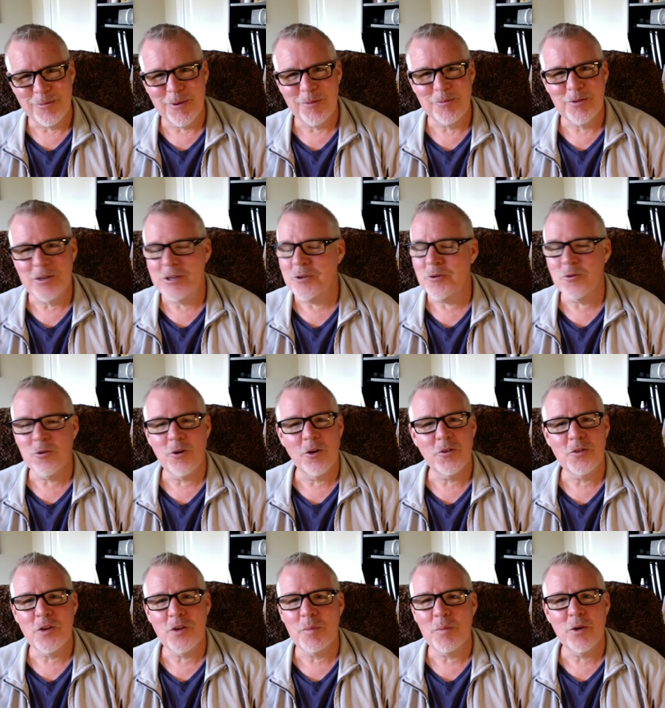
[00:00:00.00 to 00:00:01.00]
Mom said, don't
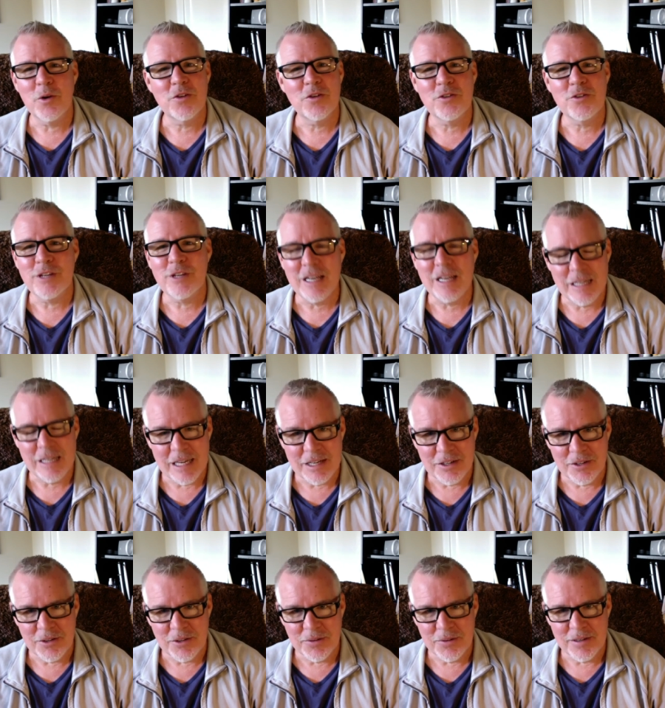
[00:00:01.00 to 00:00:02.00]
cross that bridge till you get
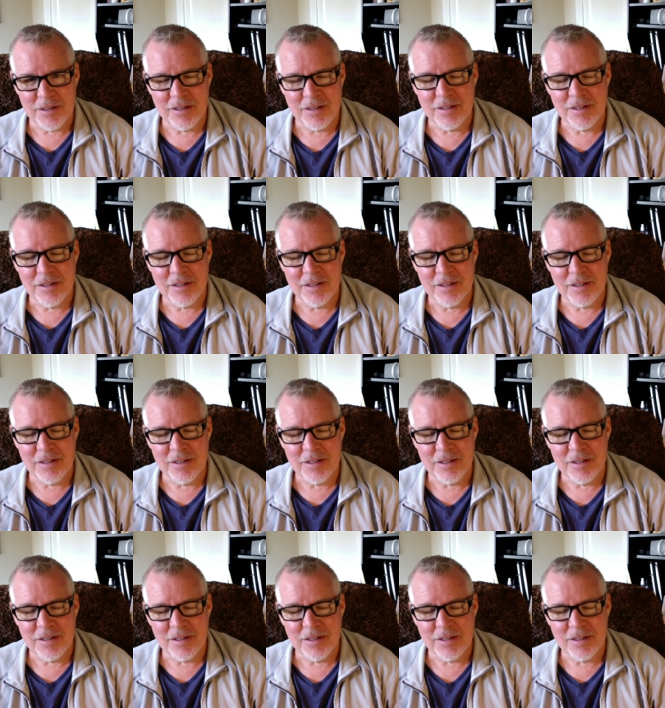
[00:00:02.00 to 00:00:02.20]
to it.